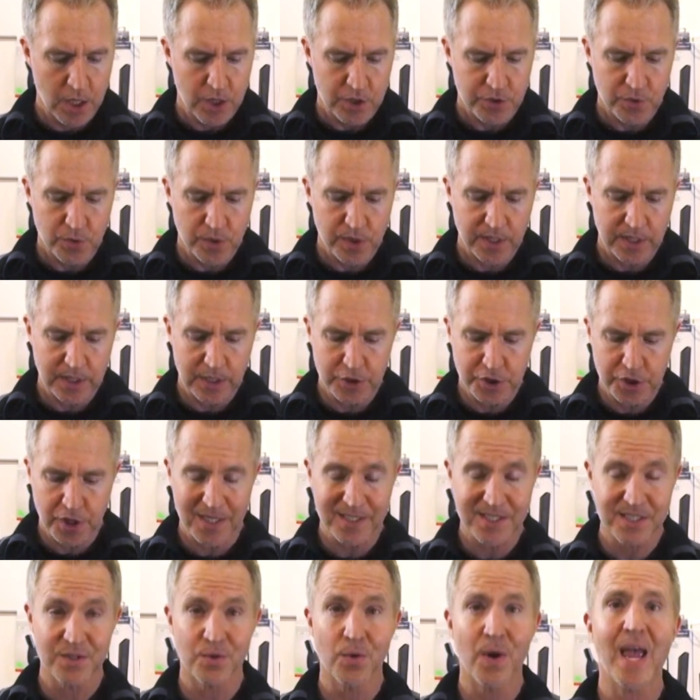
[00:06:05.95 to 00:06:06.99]
so you can
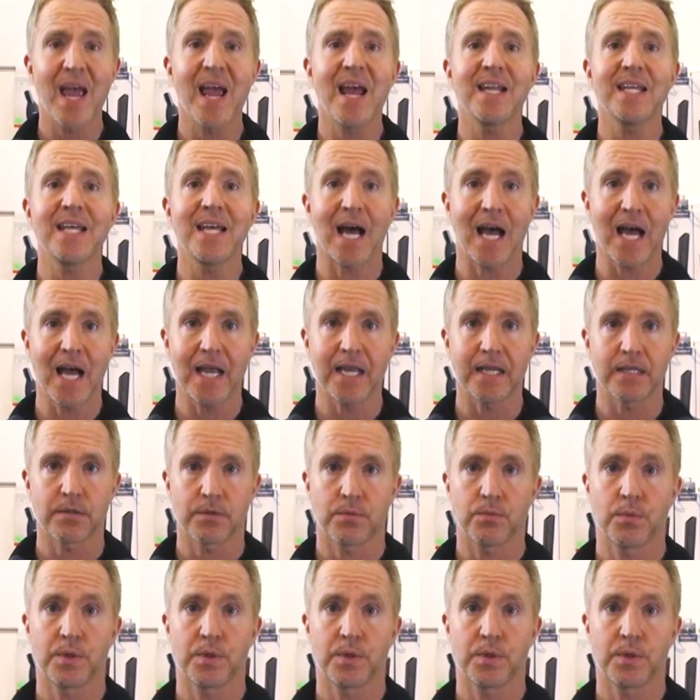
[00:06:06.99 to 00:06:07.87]
adjust to any height,